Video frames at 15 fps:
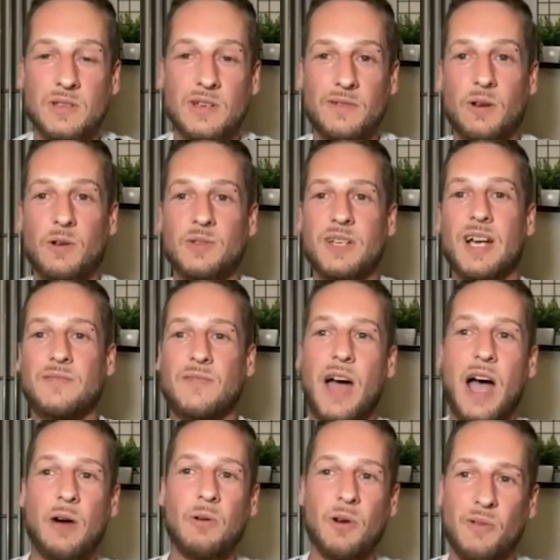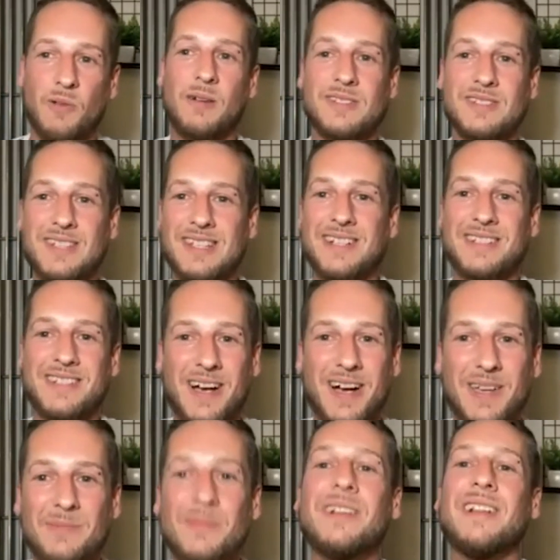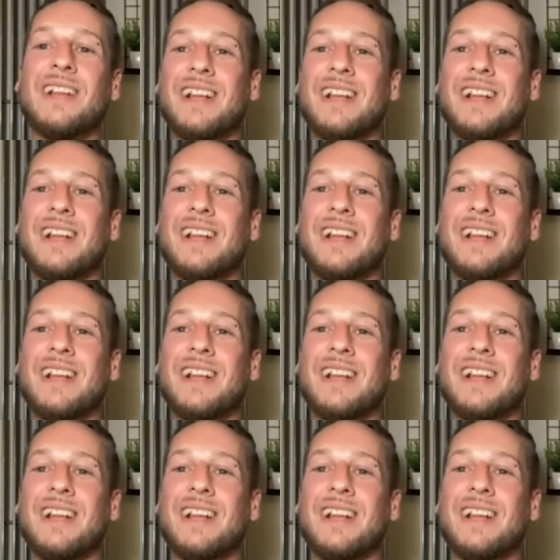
So if I was kind of out around dinner time,